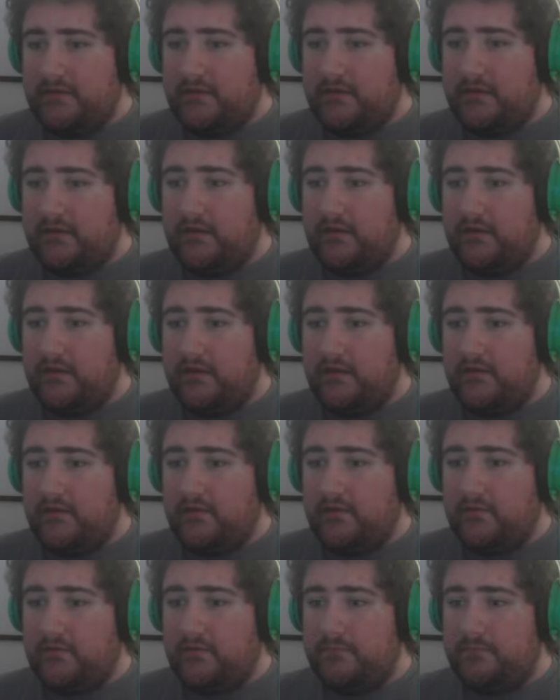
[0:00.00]

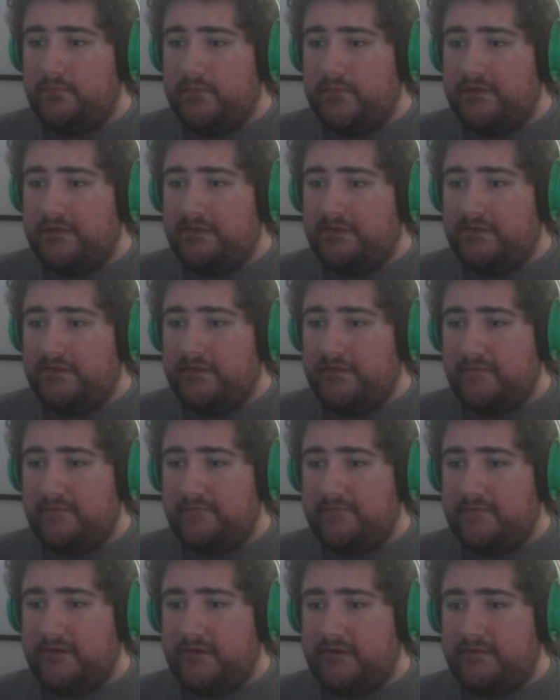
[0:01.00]
Um, that's a
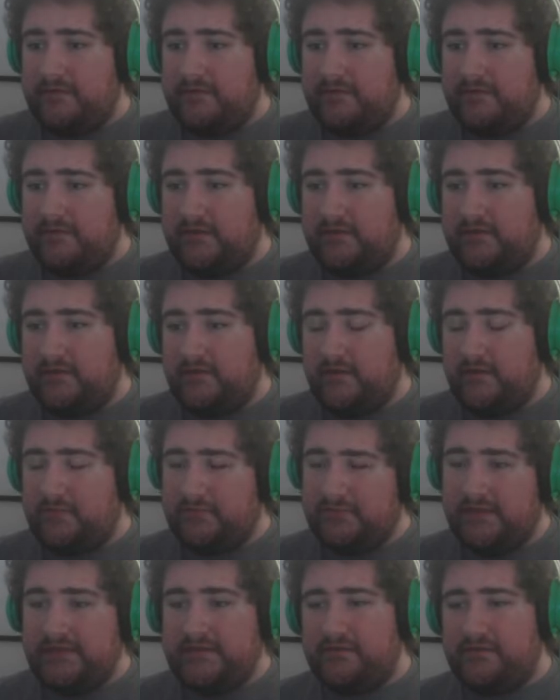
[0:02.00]
definite C tier. I
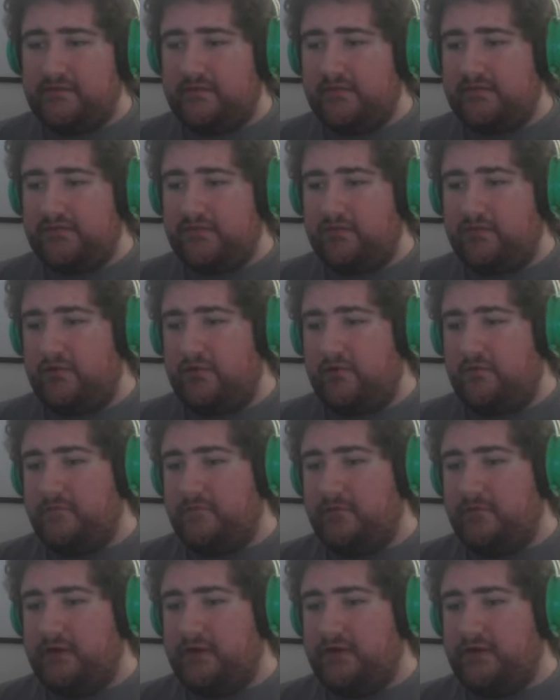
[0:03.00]
played this a lot during Tough
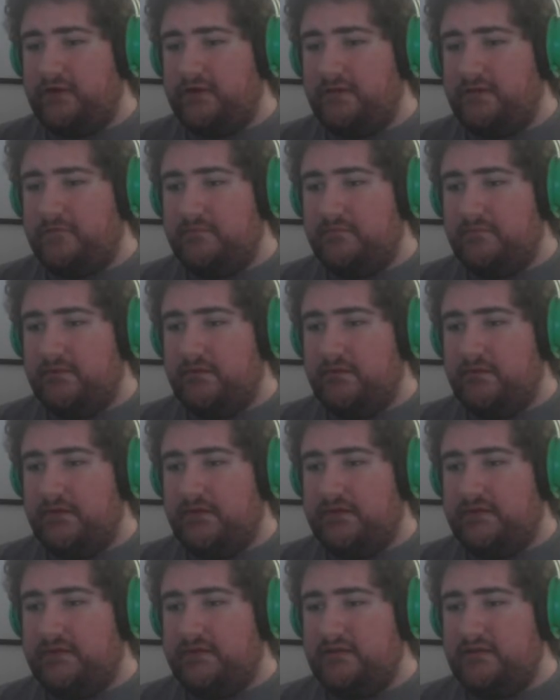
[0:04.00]
Break, but I
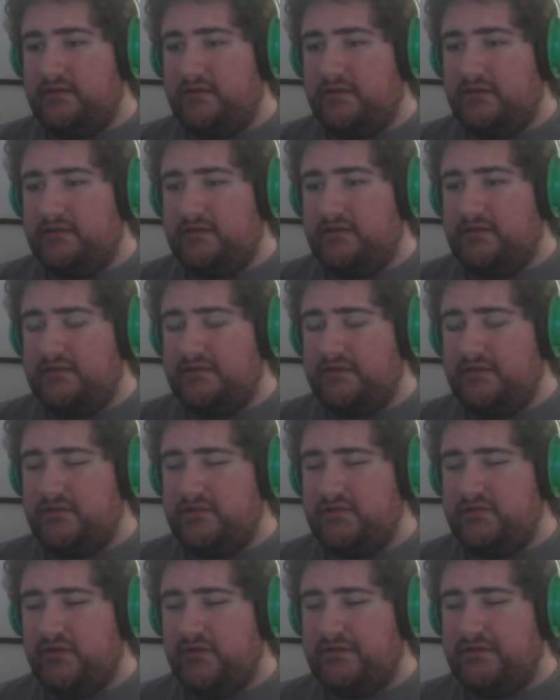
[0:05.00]
didn't I didn't
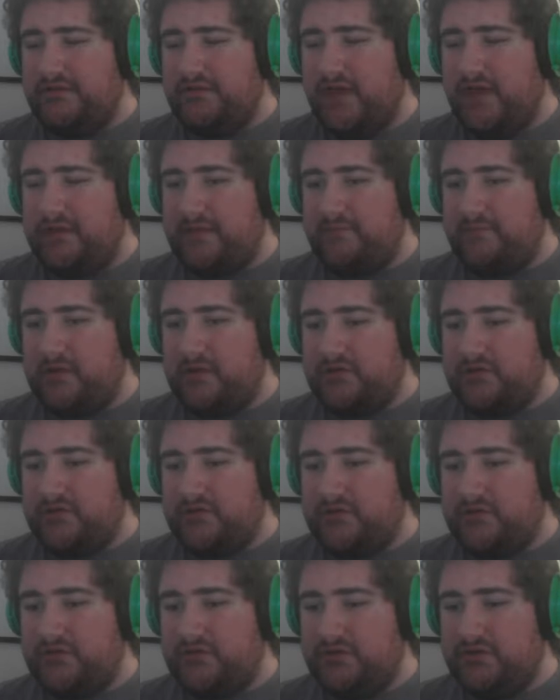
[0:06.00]
enjoy it that
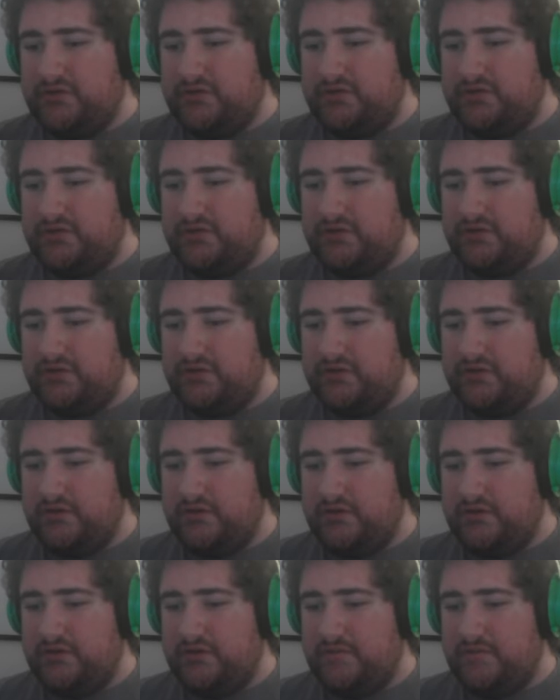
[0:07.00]
much.
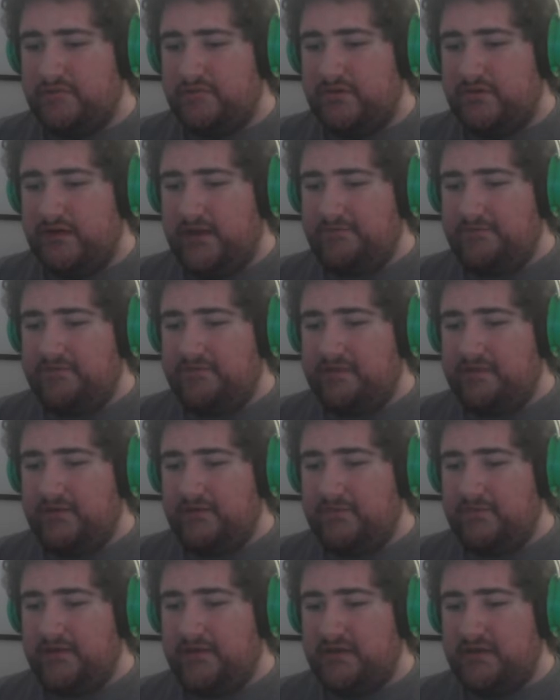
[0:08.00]
5
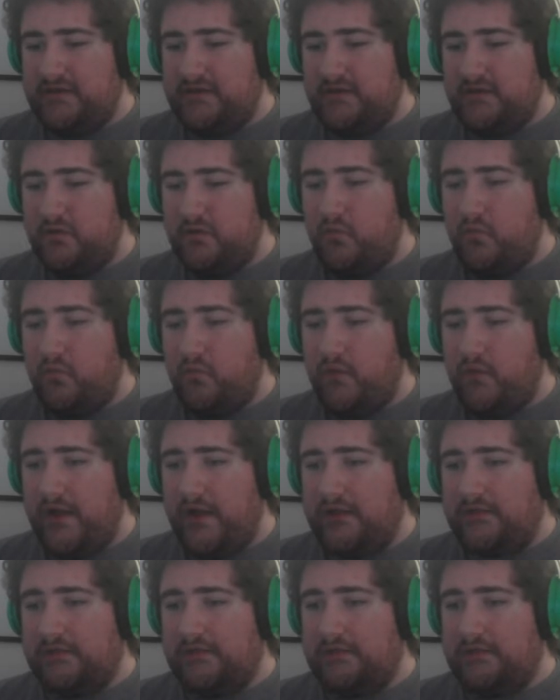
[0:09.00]
CP
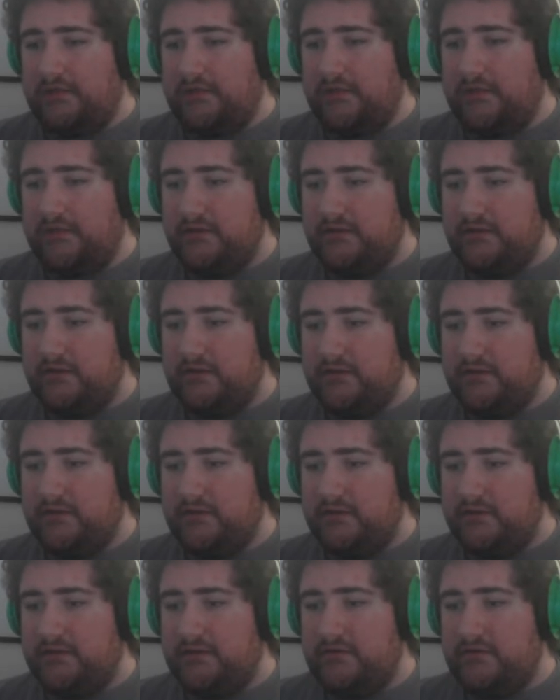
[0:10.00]
well.
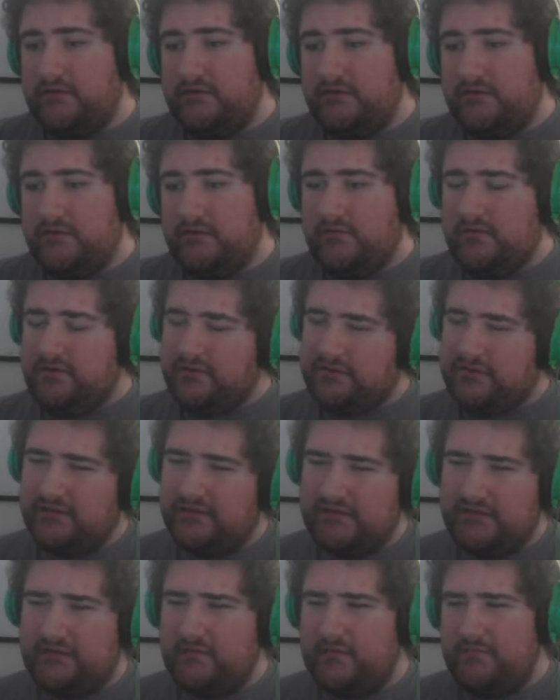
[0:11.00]
It works a
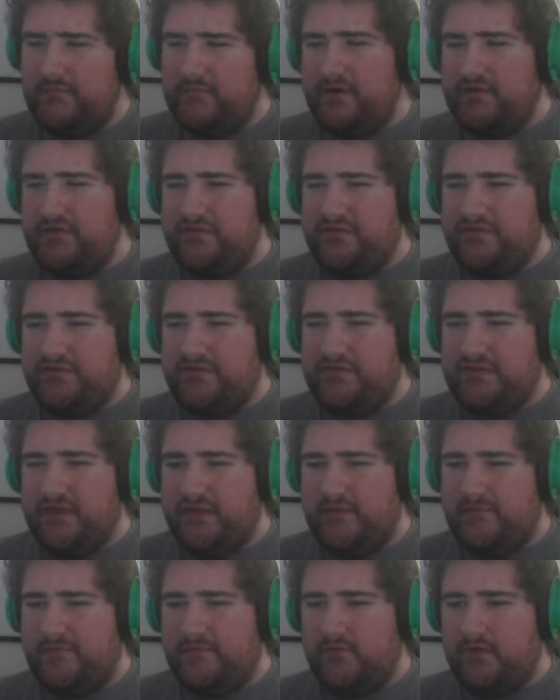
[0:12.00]
little bit better than
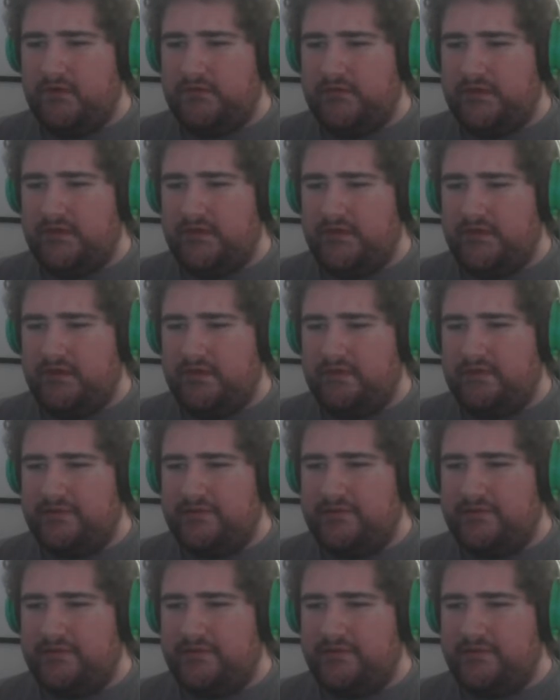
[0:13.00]
CTF well, I
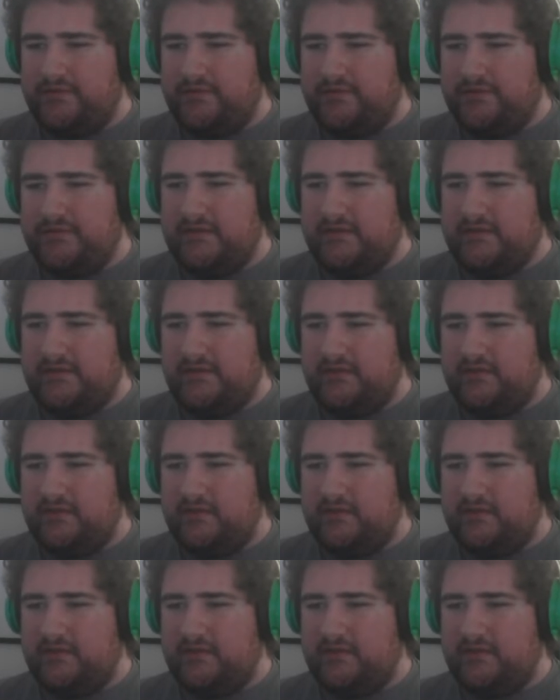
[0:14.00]
guess. D tier.